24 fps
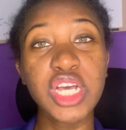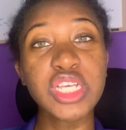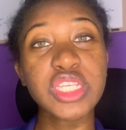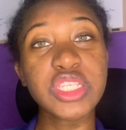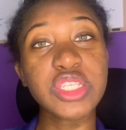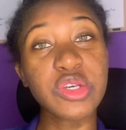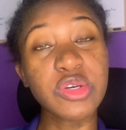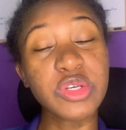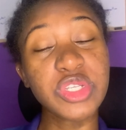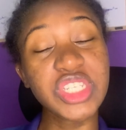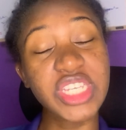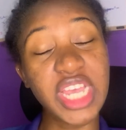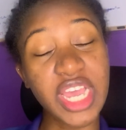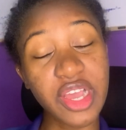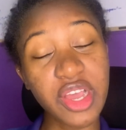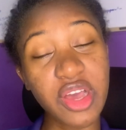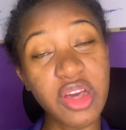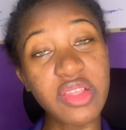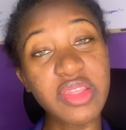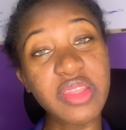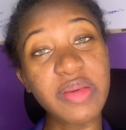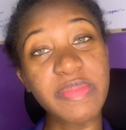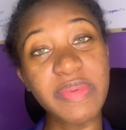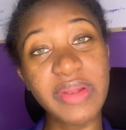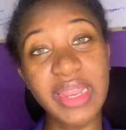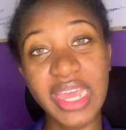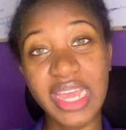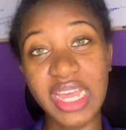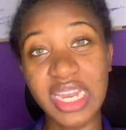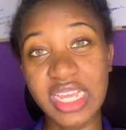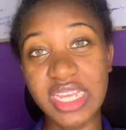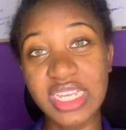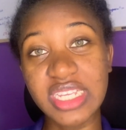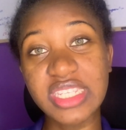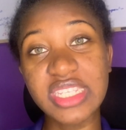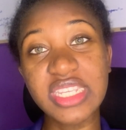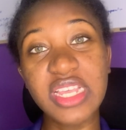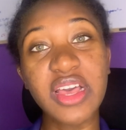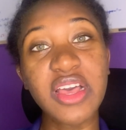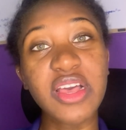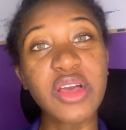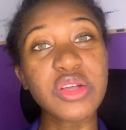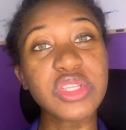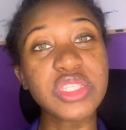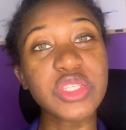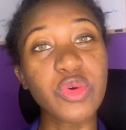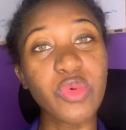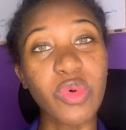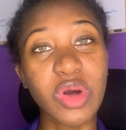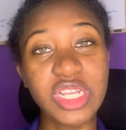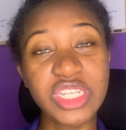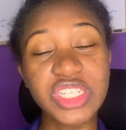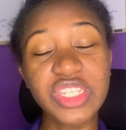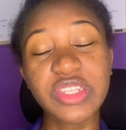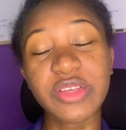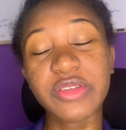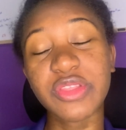So check out the playlist to watch